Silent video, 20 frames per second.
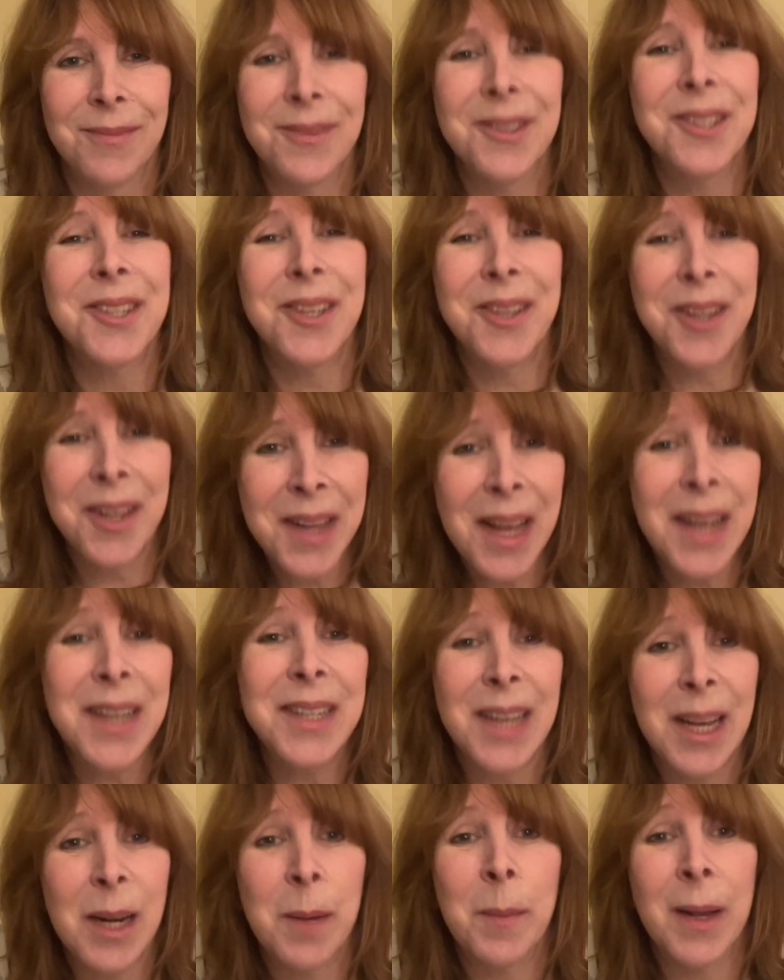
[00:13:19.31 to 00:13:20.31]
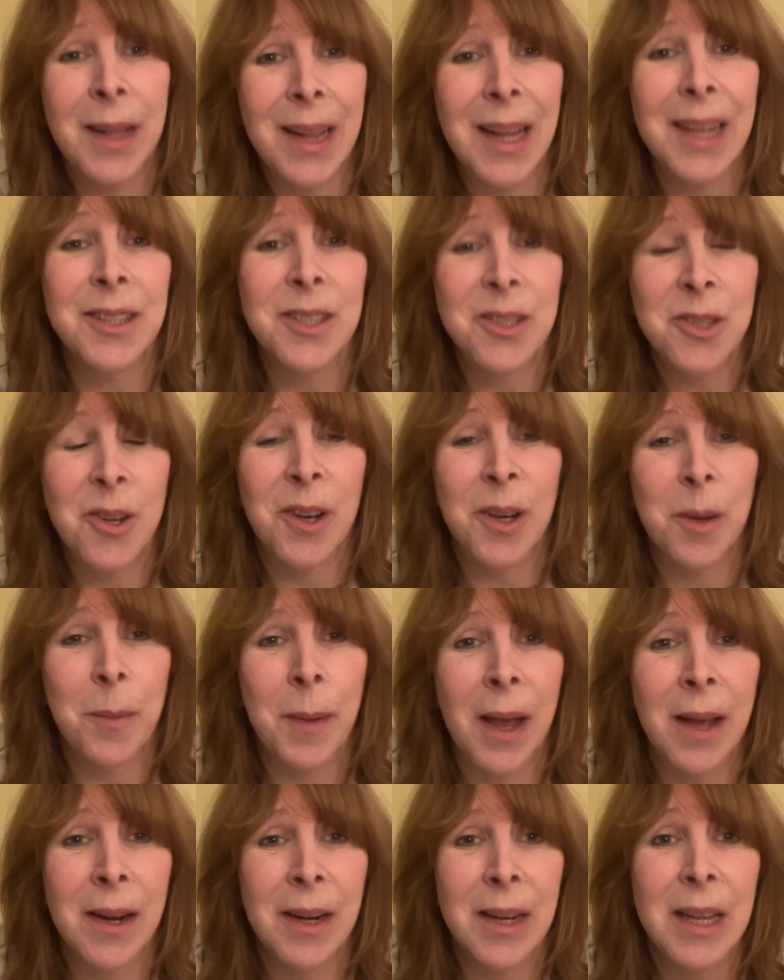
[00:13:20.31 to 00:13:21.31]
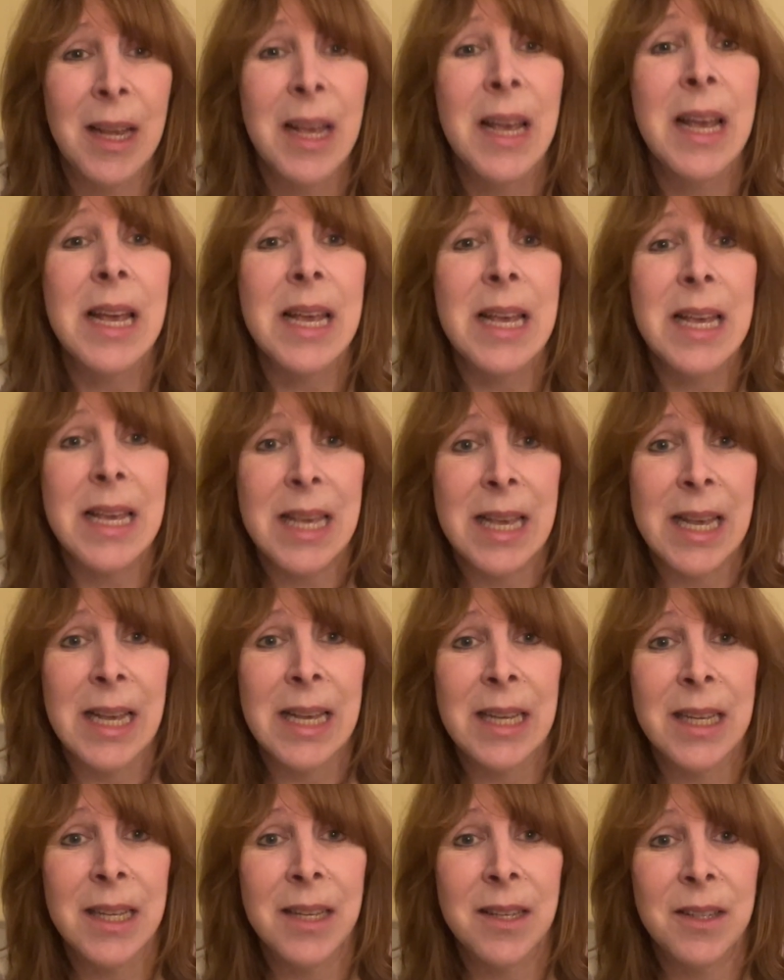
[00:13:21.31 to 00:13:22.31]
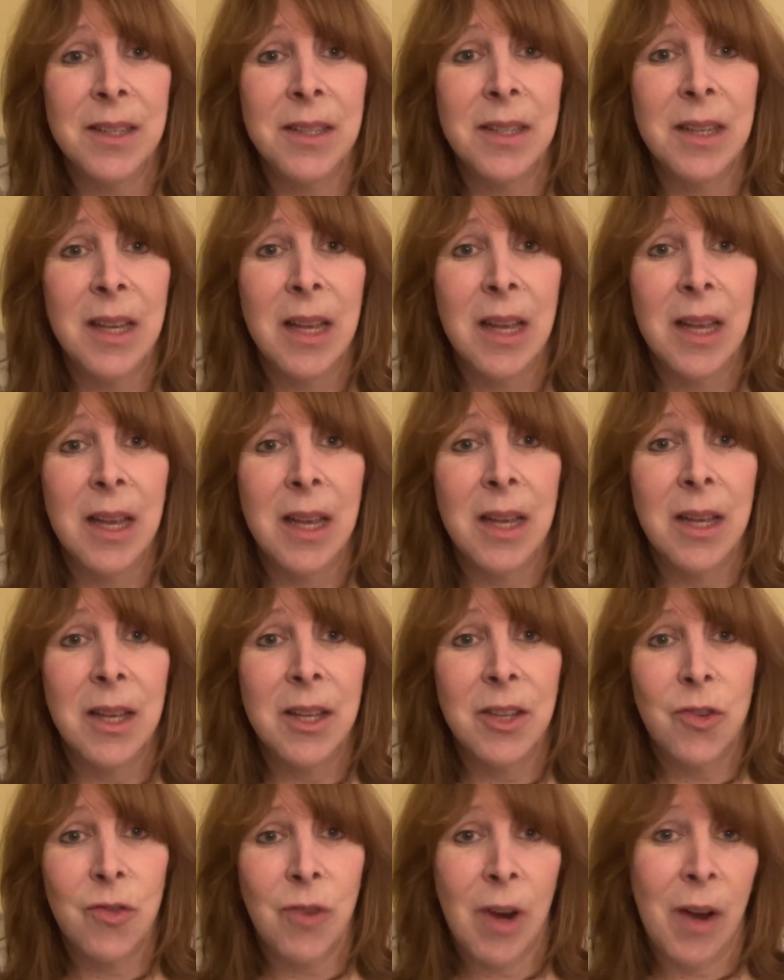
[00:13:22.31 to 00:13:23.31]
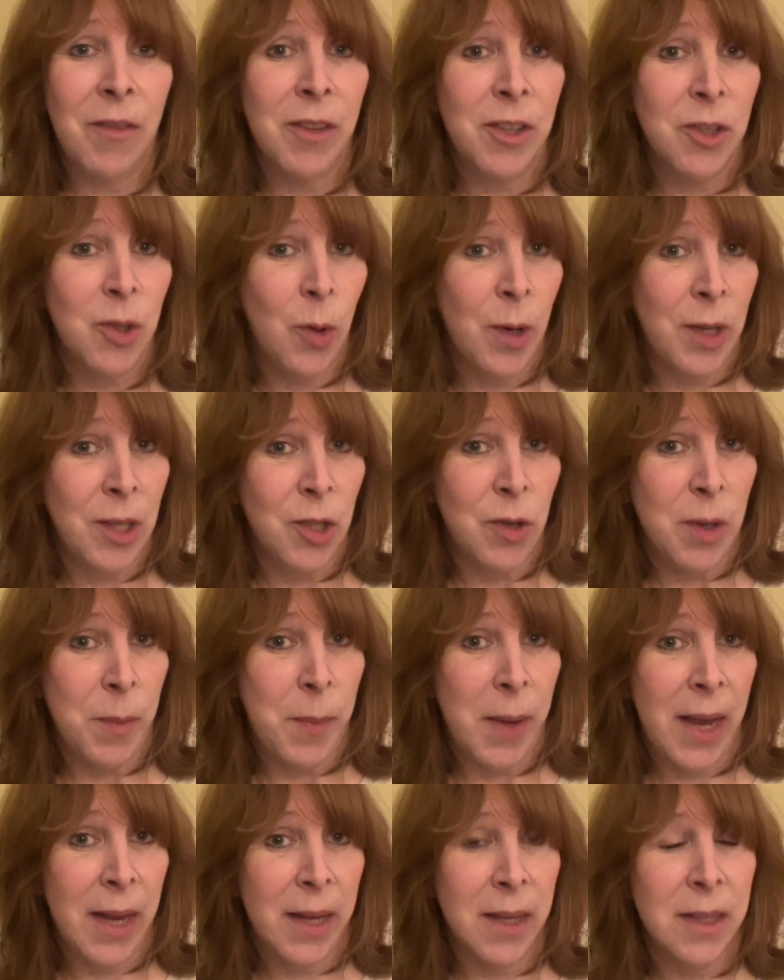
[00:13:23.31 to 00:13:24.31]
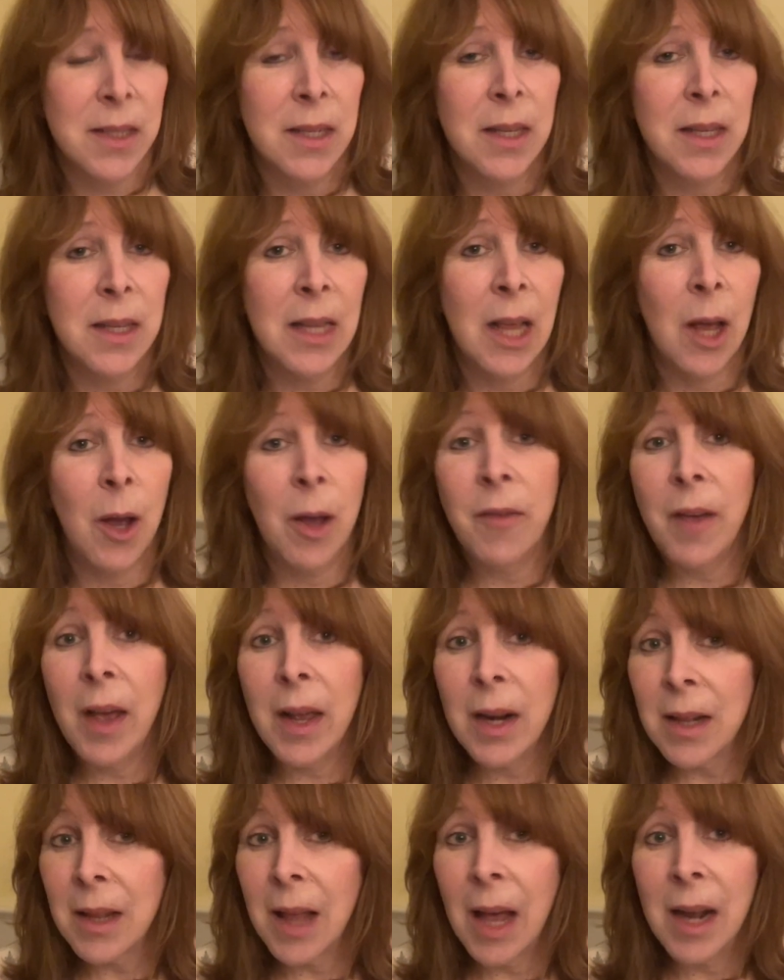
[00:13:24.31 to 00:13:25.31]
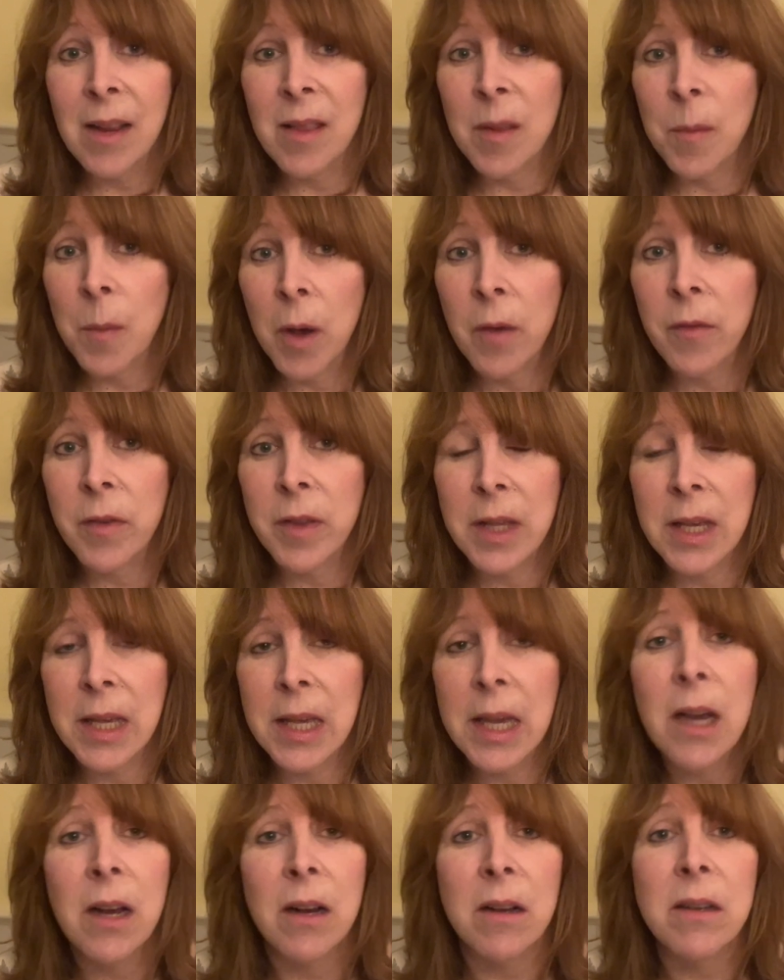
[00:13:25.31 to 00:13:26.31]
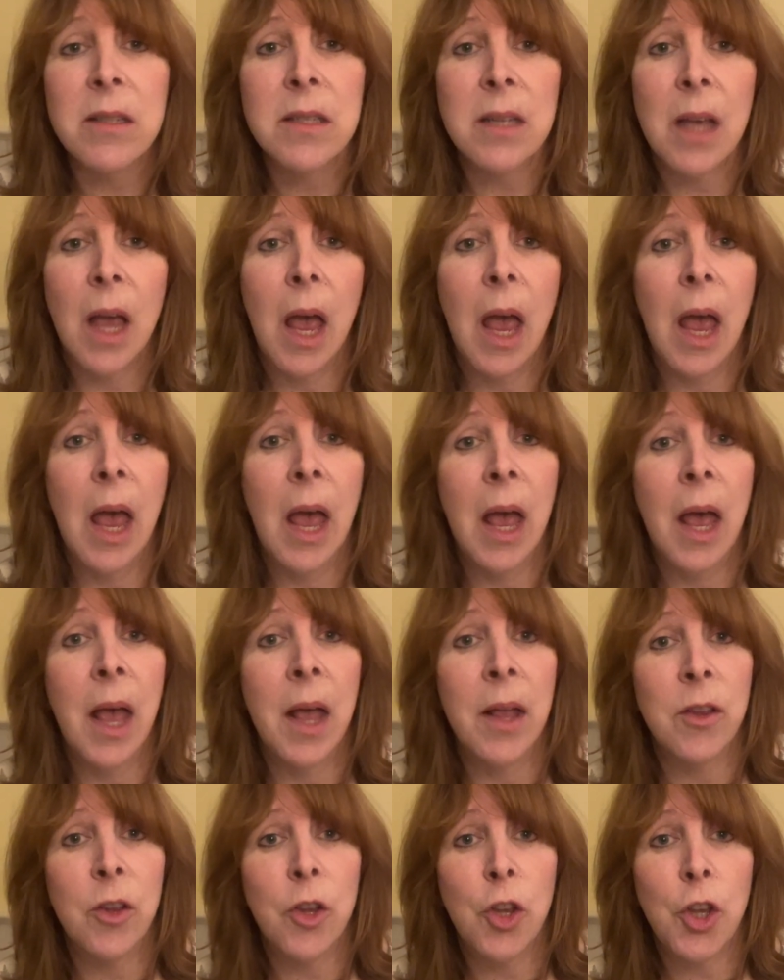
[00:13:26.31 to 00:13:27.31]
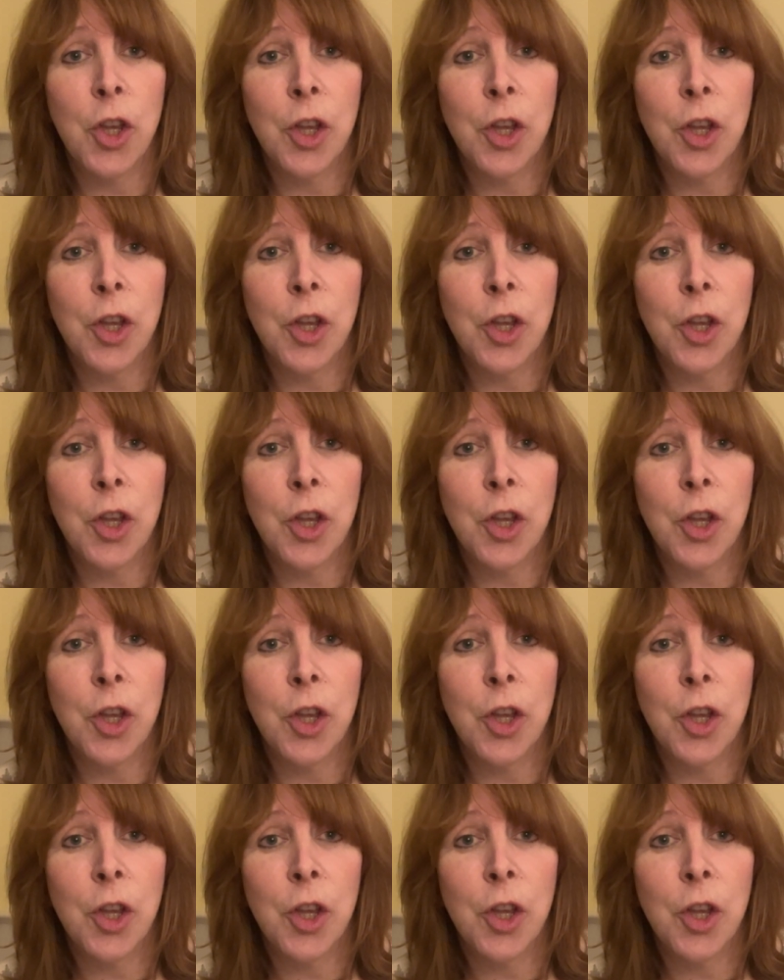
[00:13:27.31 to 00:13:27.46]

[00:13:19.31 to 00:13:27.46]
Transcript: So the next item I'd like to talk about is travel toiletry bags. Now I've had a lot of them over the years, and